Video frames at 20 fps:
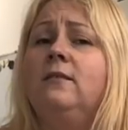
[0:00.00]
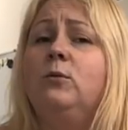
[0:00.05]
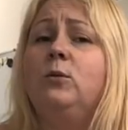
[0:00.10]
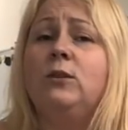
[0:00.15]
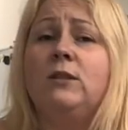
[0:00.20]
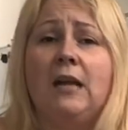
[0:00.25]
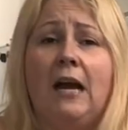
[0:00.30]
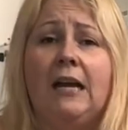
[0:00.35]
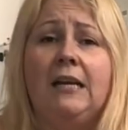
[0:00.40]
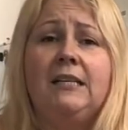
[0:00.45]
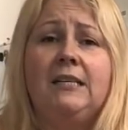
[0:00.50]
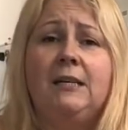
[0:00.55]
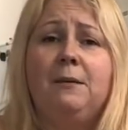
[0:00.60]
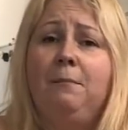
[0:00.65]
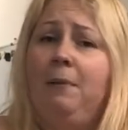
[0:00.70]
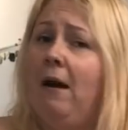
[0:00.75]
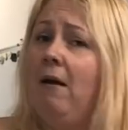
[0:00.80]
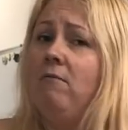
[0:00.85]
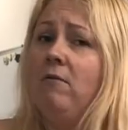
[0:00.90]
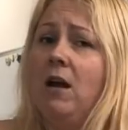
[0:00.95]
was
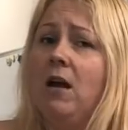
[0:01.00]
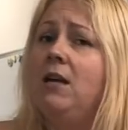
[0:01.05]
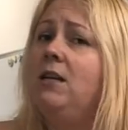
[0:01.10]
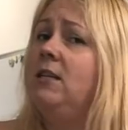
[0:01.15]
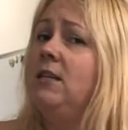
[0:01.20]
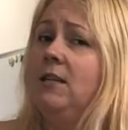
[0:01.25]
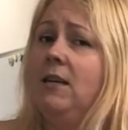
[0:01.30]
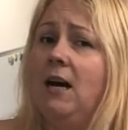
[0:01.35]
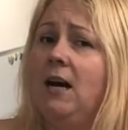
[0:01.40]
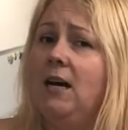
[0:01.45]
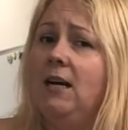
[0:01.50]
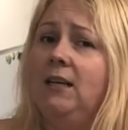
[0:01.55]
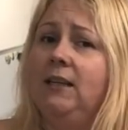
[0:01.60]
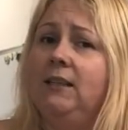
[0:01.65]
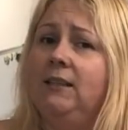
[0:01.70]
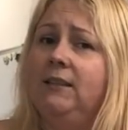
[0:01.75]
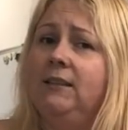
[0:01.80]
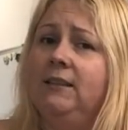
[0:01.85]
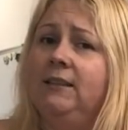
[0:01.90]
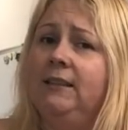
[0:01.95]
£19.99.
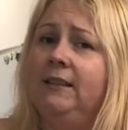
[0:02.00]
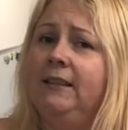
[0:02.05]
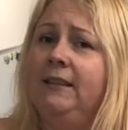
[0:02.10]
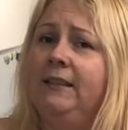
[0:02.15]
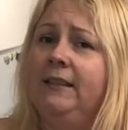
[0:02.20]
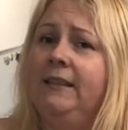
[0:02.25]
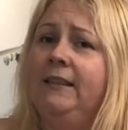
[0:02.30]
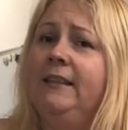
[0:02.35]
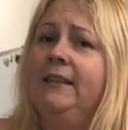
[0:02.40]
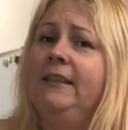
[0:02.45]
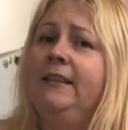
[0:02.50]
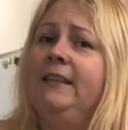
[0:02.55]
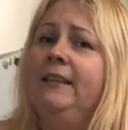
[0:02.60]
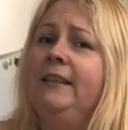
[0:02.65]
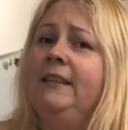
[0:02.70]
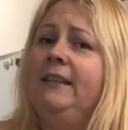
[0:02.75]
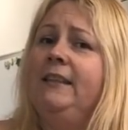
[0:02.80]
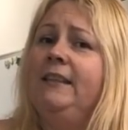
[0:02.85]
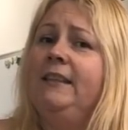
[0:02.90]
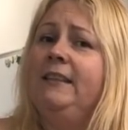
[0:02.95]

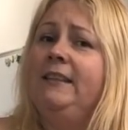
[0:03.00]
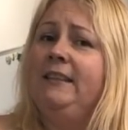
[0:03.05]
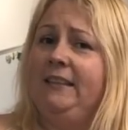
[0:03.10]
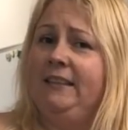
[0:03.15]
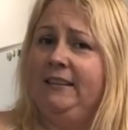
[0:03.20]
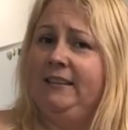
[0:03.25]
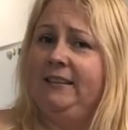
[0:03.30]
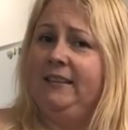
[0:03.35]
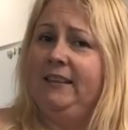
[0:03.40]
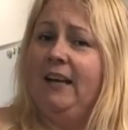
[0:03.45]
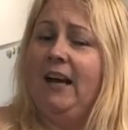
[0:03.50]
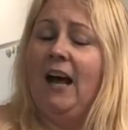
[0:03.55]
Yes.